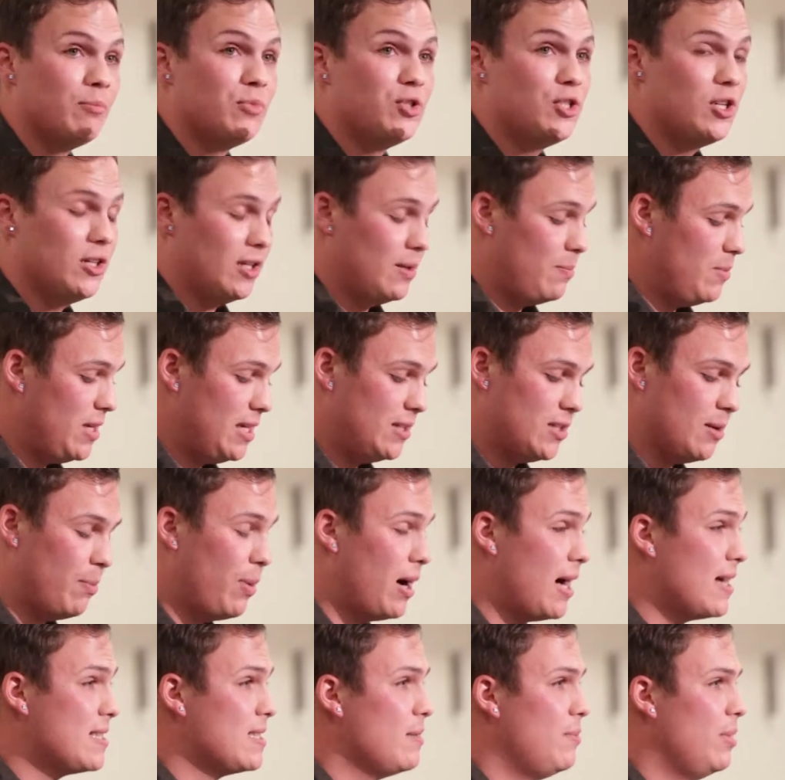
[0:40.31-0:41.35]
took me to
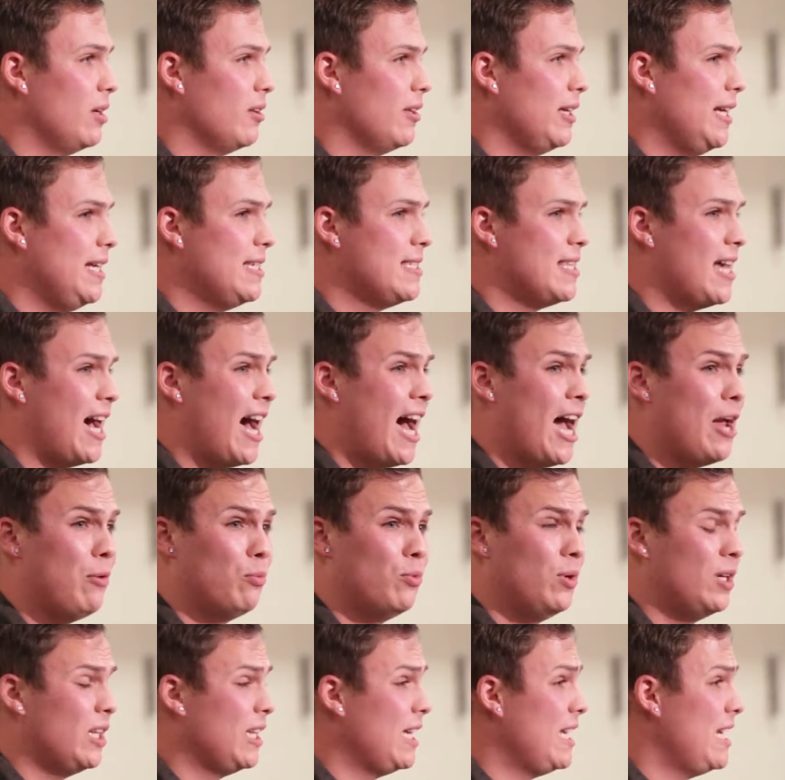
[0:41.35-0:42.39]
possibilities that I
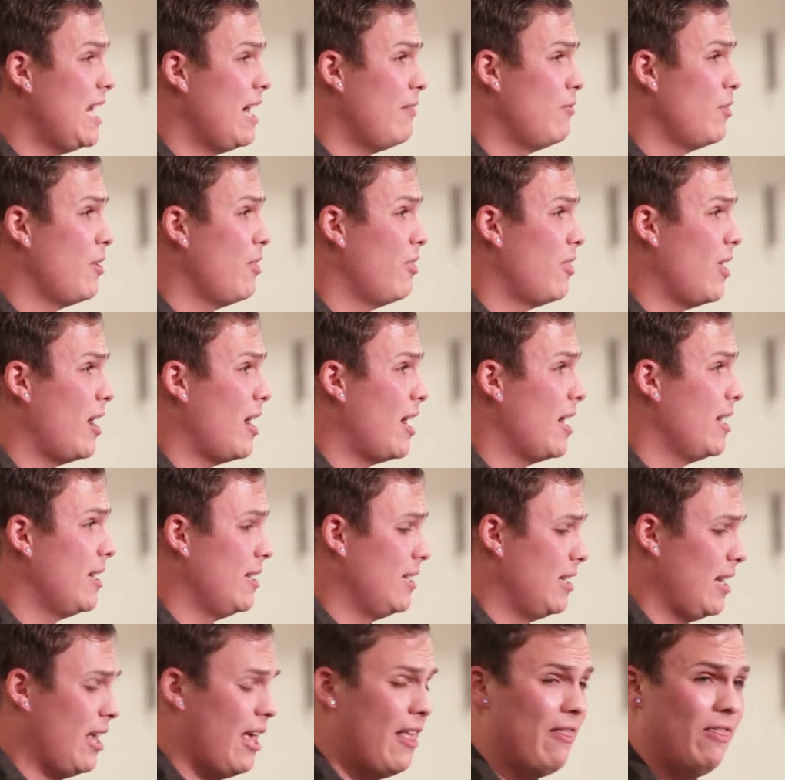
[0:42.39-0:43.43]
really never
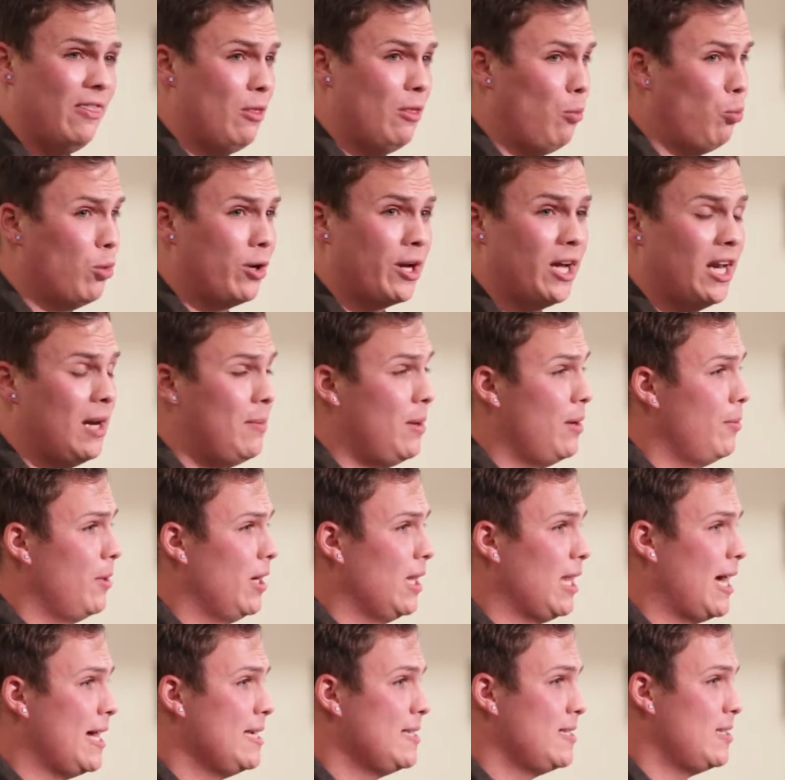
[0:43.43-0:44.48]
thought were going to be
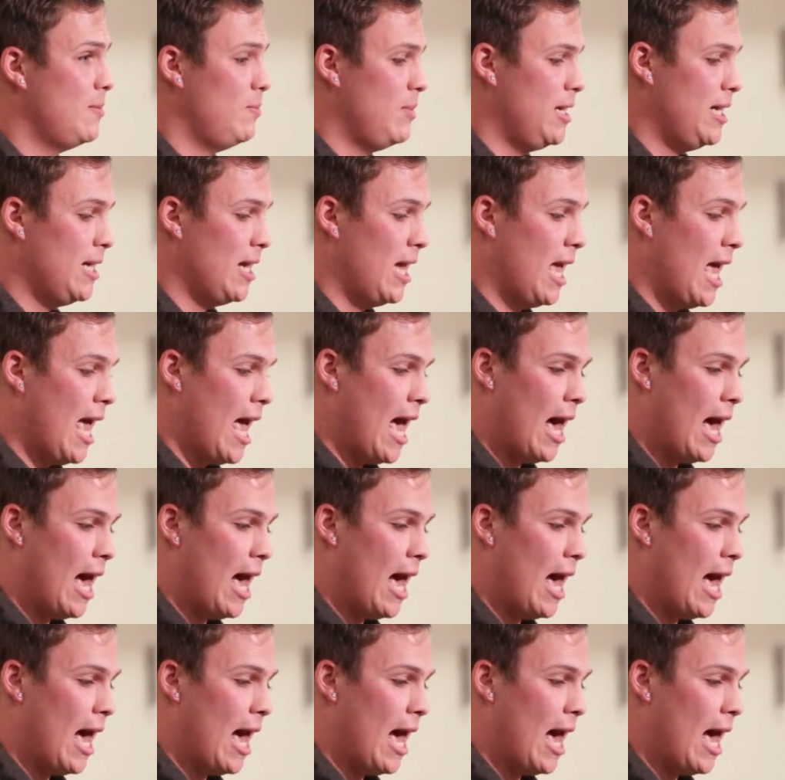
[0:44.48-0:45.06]
realized to me.